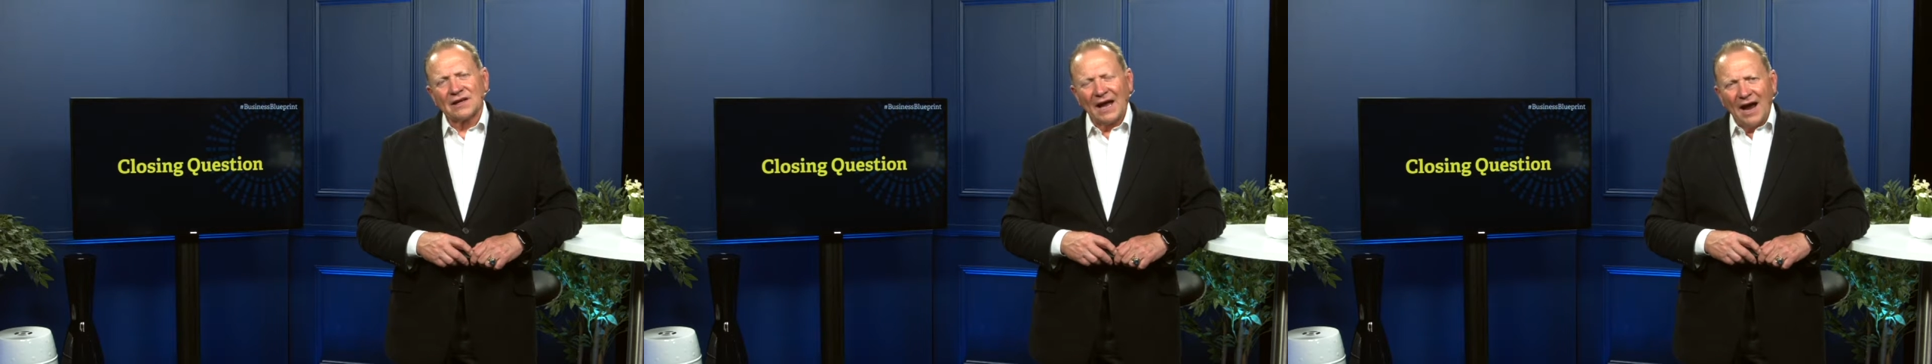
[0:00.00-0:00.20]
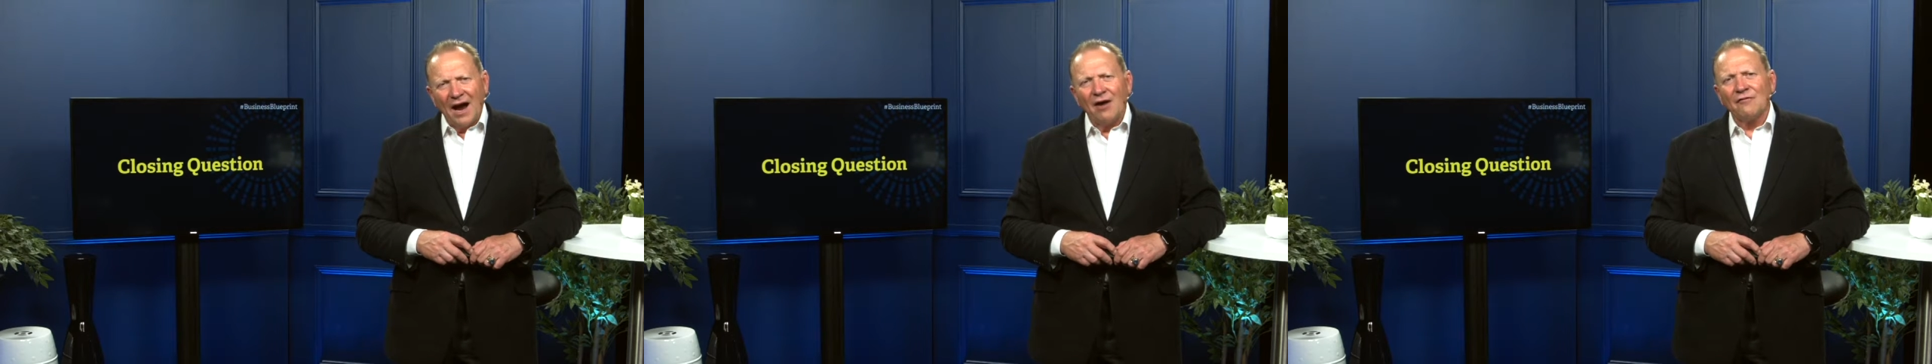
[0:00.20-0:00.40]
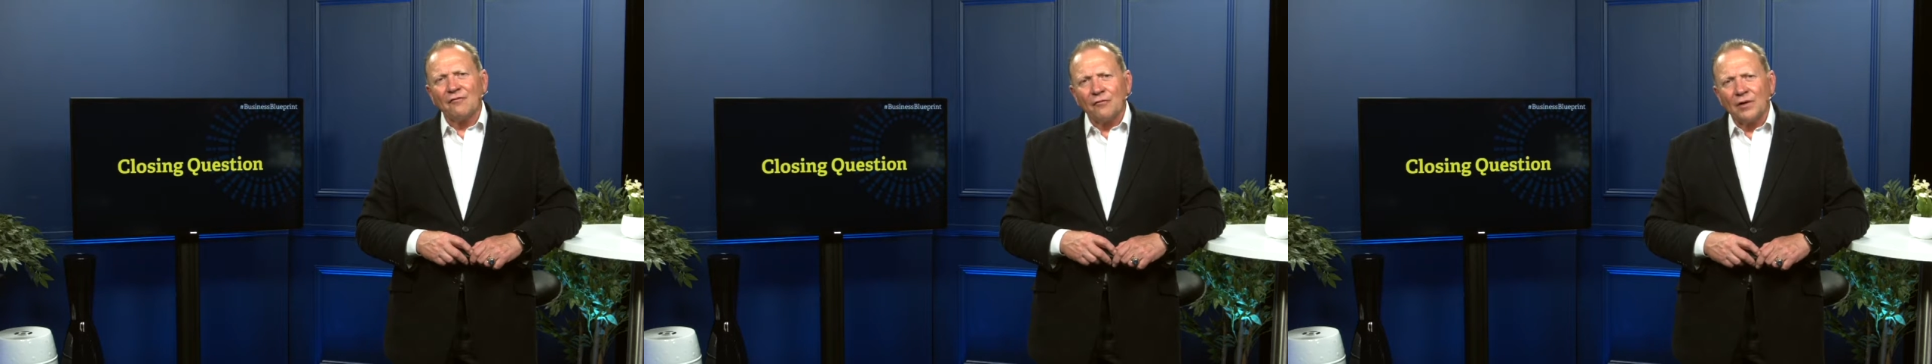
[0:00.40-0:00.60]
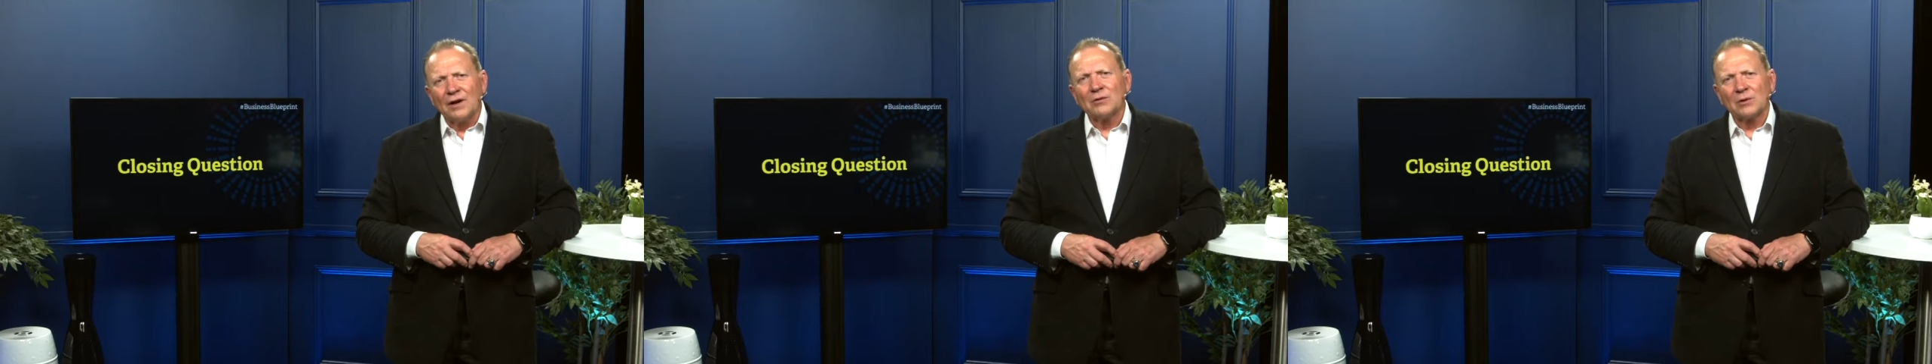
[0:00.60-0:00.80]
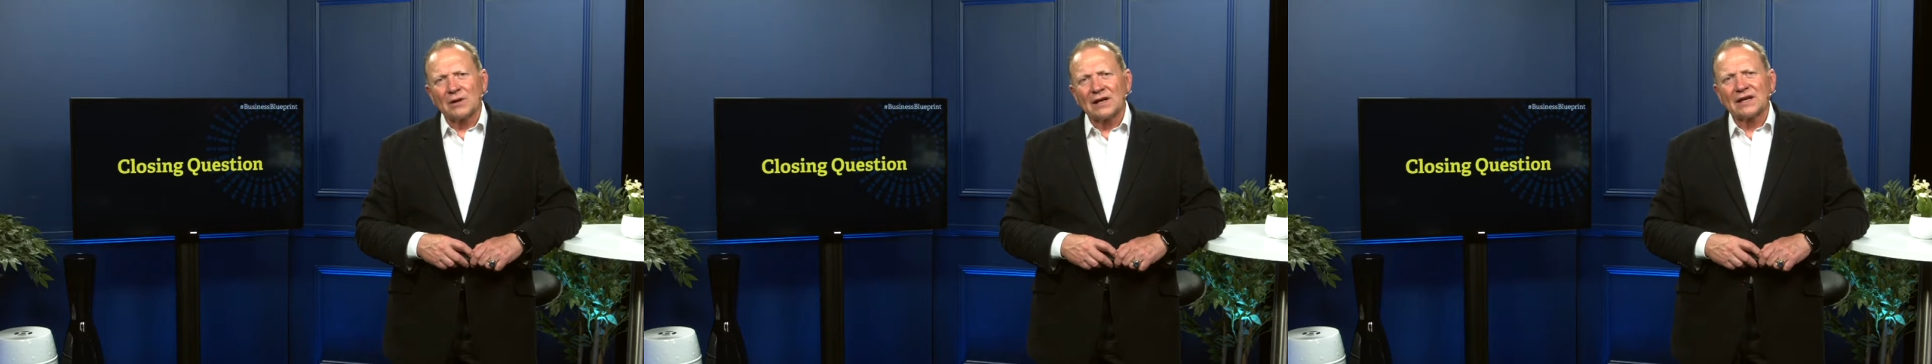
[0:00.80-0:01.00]
how
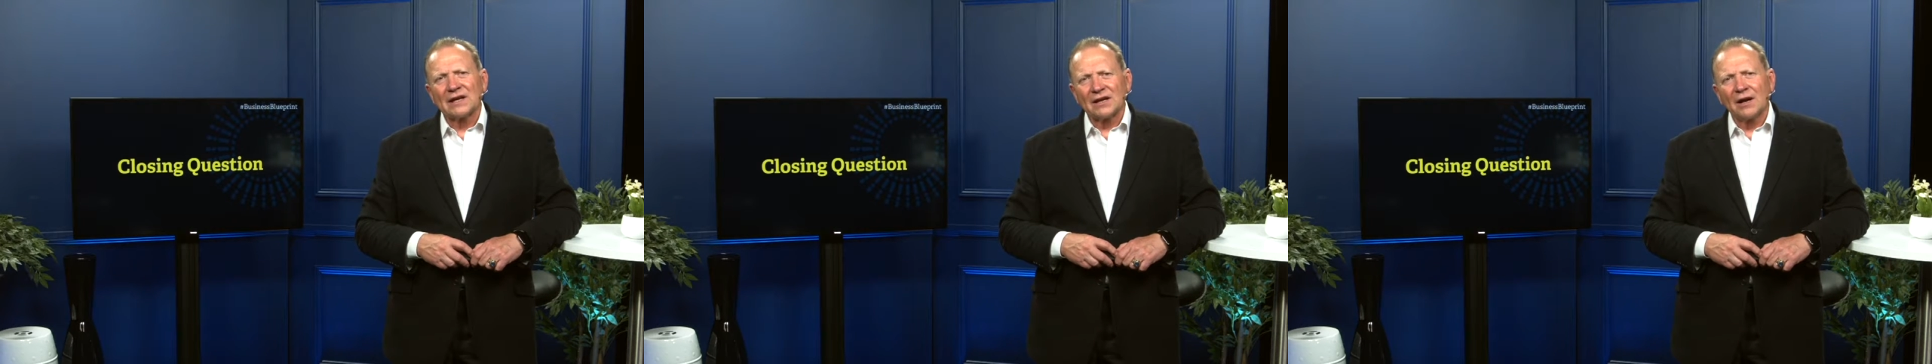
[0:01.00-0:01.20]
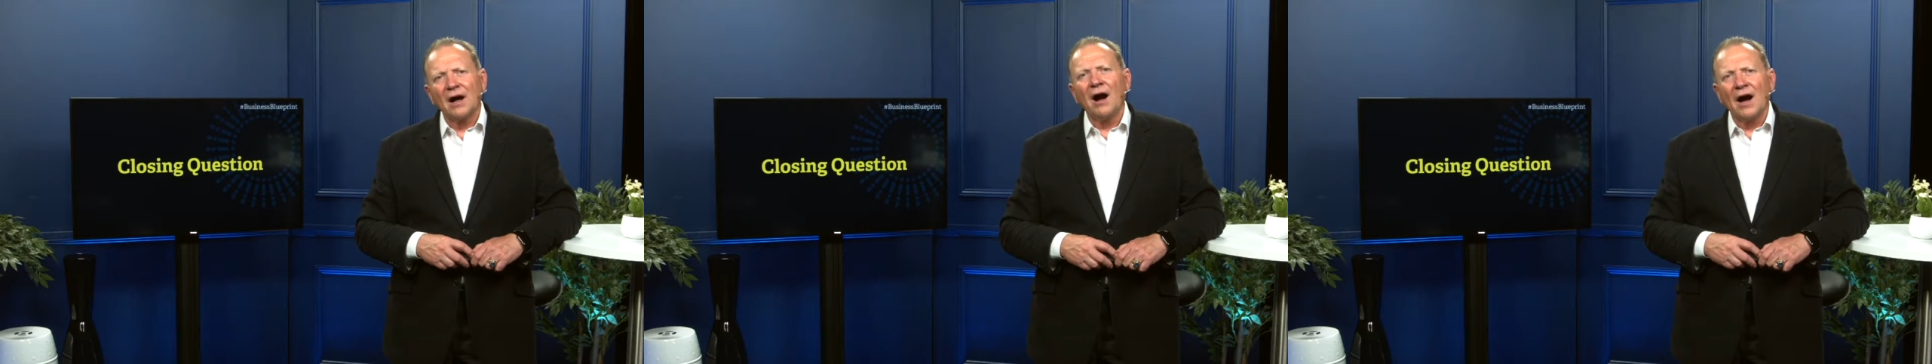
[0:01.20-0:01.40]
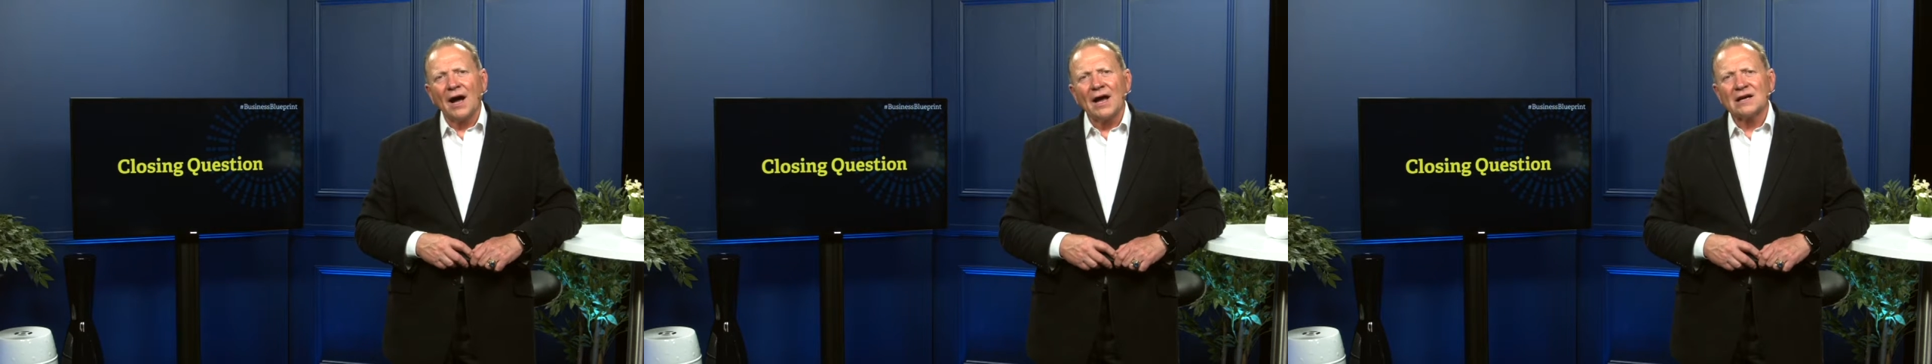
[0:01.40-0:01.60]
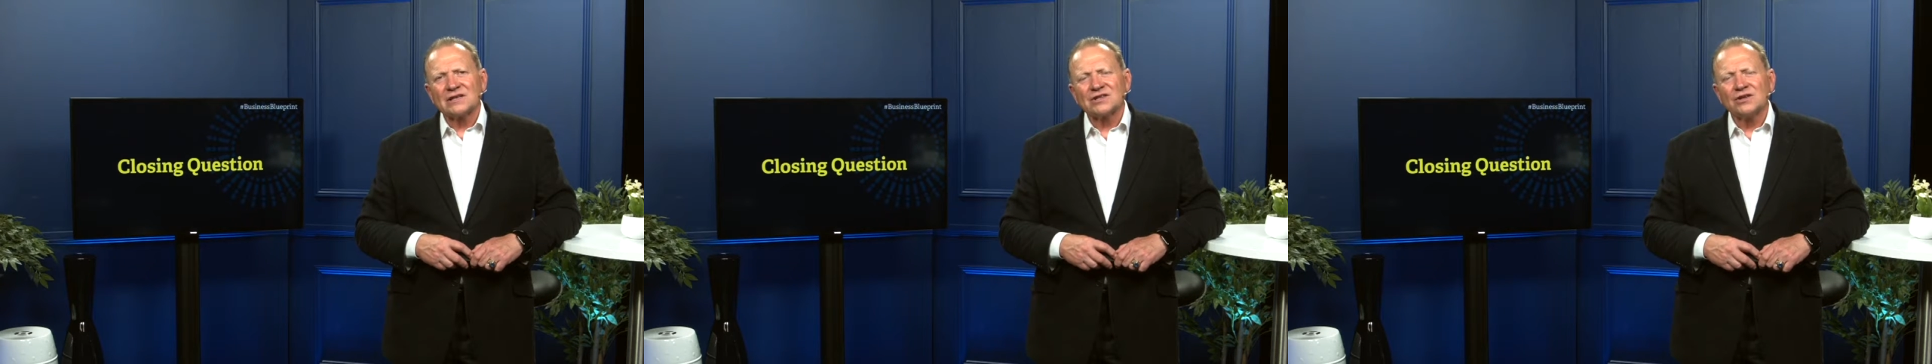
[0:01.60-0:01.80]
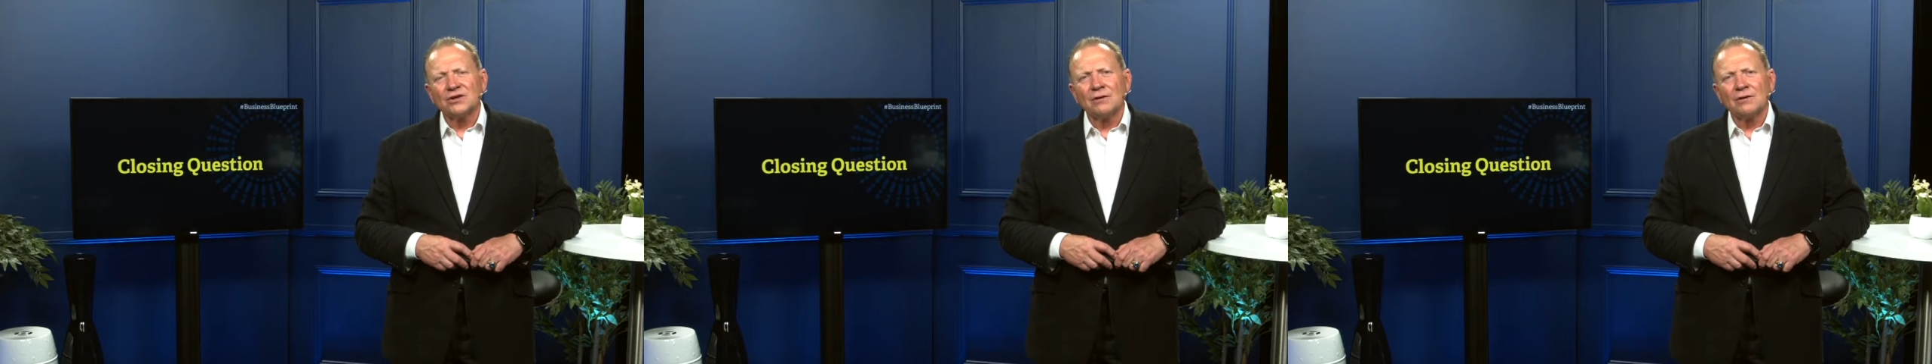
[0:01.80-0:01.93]
frequently can I ask you